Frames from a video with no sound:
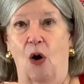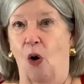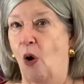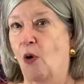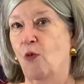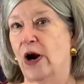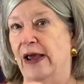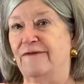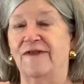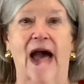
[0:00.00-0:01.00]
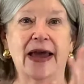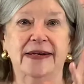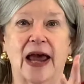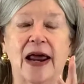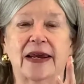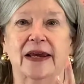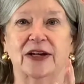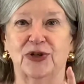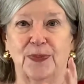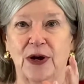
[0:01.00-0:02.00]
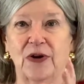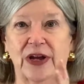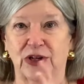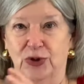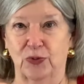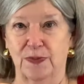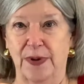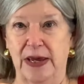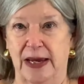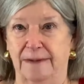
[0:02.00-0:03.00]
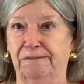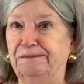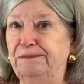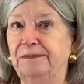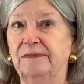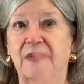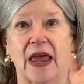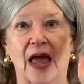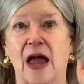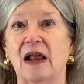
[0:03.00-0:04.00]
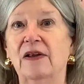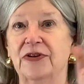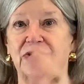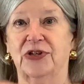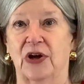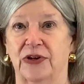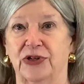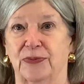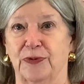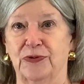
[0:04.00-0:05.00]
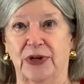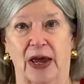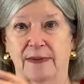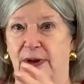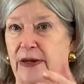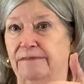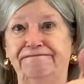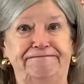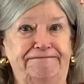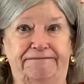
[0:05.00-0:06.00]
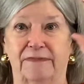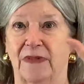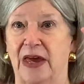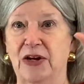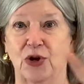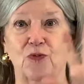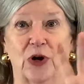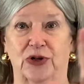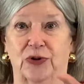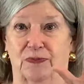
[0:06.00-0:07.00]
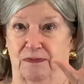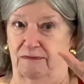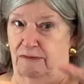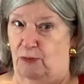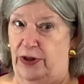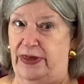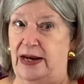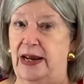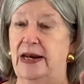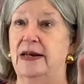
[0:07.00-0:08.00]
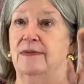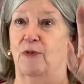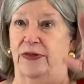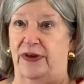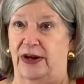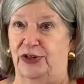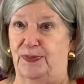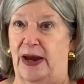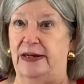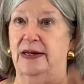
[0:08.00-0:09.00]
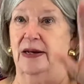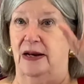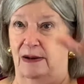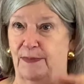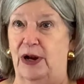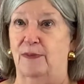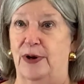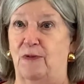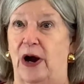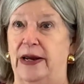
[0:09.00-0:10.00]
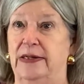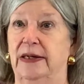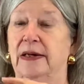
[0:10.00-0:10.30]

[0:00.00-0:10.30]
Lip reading: or what a fine dining experience would be. Ella's customers came in. They knew what they needed, what they expected, and it better be right.